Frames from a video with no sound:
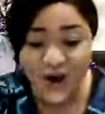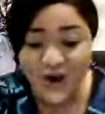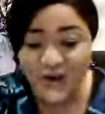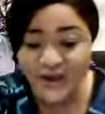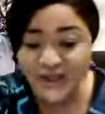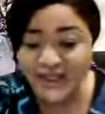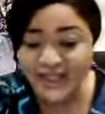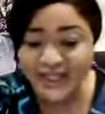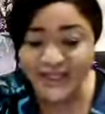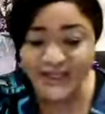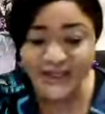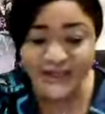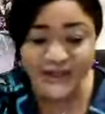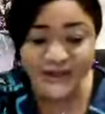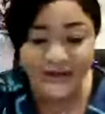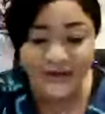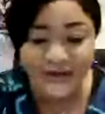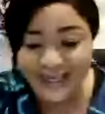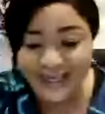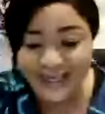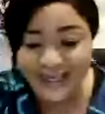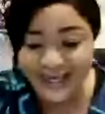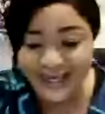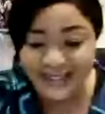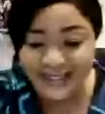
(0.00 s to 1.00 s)
Only
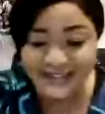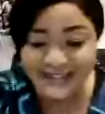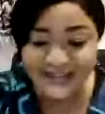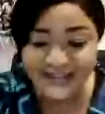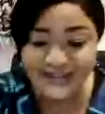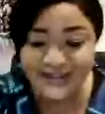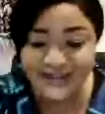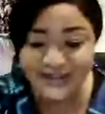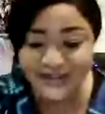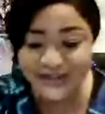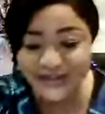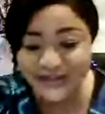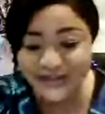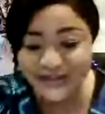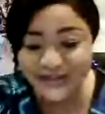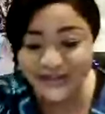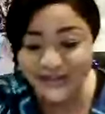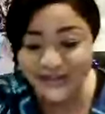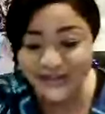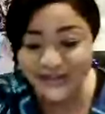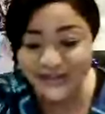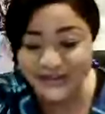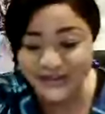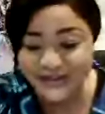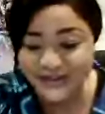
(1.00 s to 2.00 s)
you can
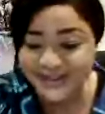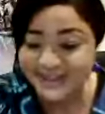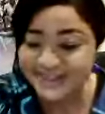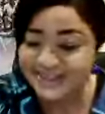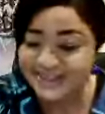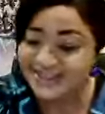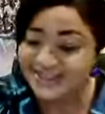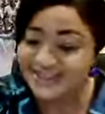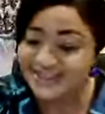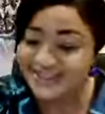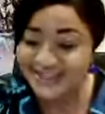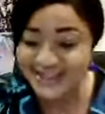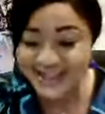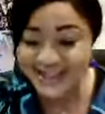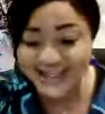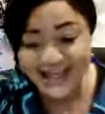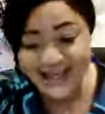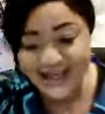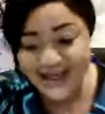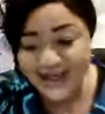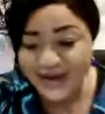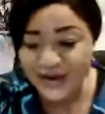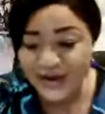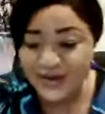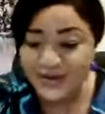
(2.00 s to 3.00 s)
do
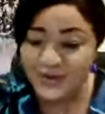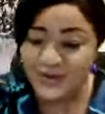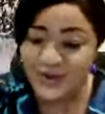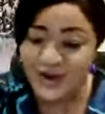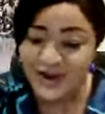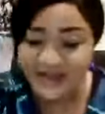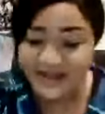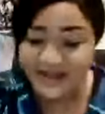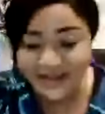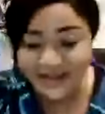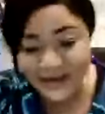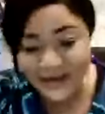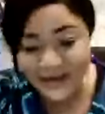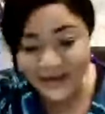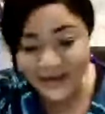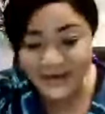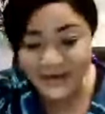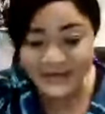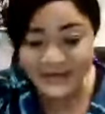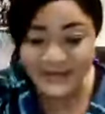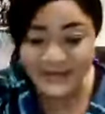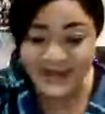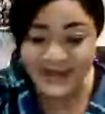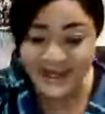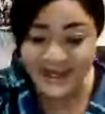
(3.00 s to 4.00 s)
what
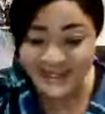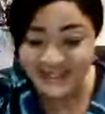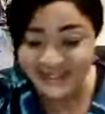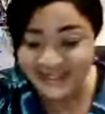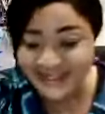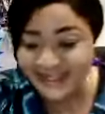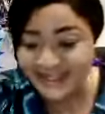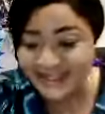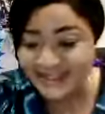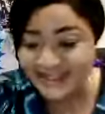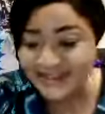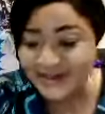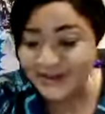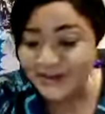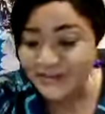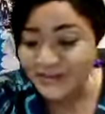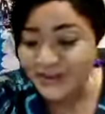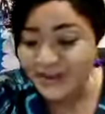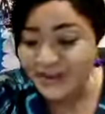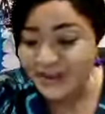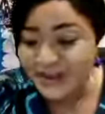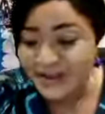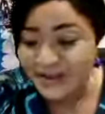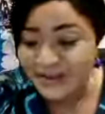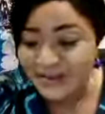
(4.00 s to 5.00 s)
no man can.
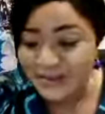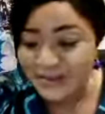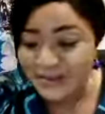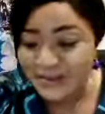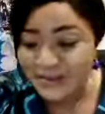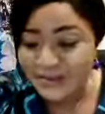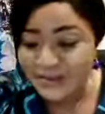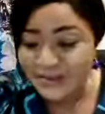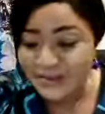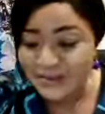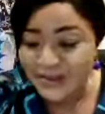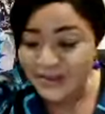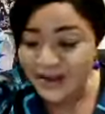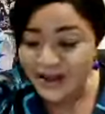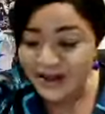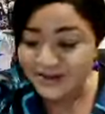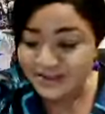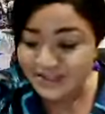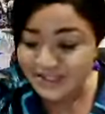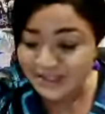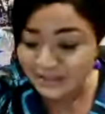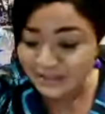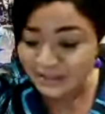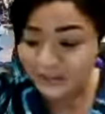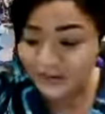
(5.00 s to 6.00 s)

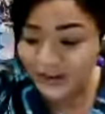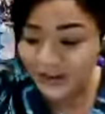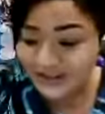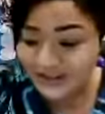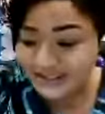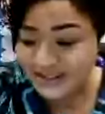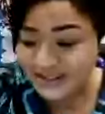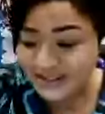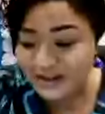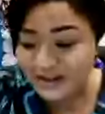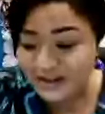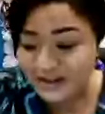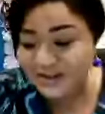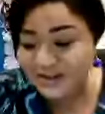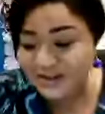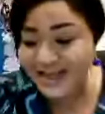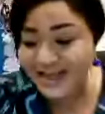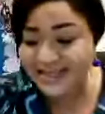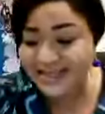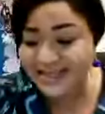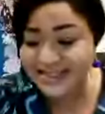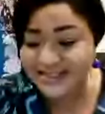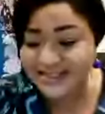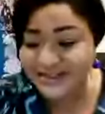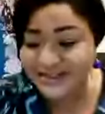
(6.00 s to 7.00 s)
Bounty Plus, God
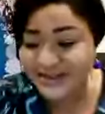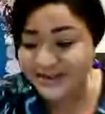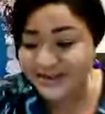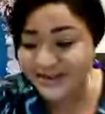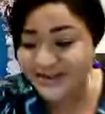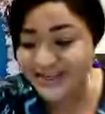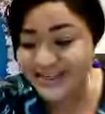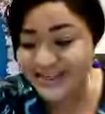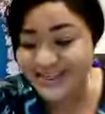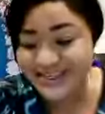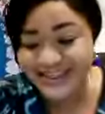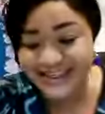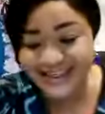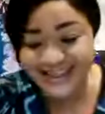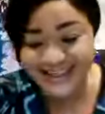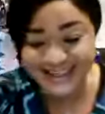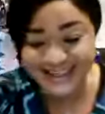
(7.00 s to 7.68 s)
bless you.